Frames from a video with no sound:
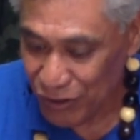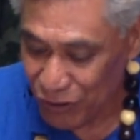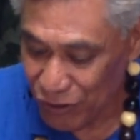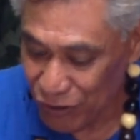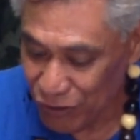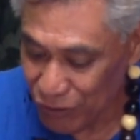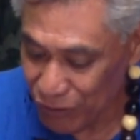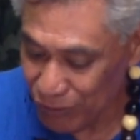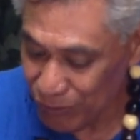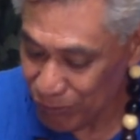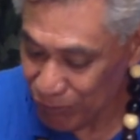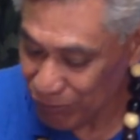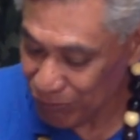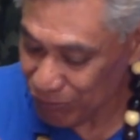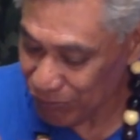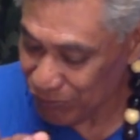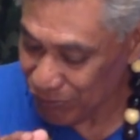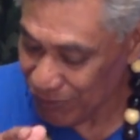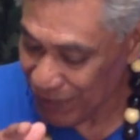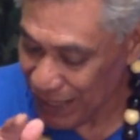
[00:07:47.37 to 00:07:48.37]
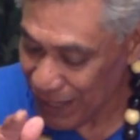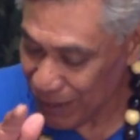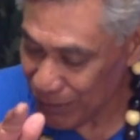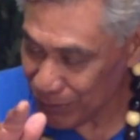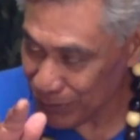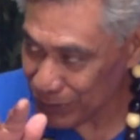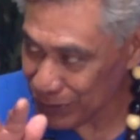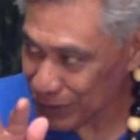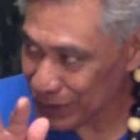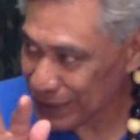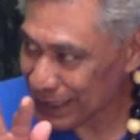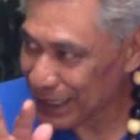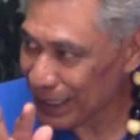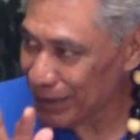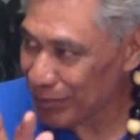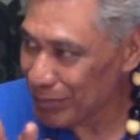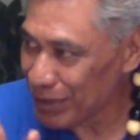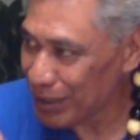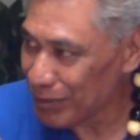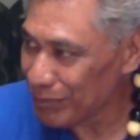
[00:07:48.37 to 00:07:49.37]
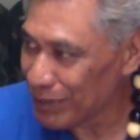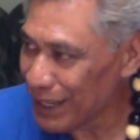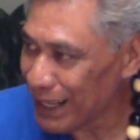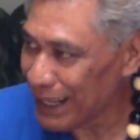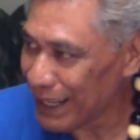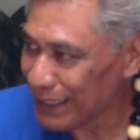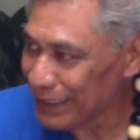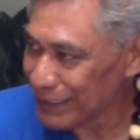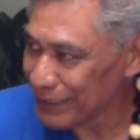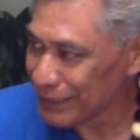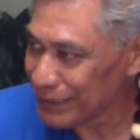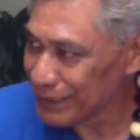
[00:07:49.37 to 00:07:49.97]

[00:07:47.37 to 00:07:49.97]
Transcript: Your flowers come up higher.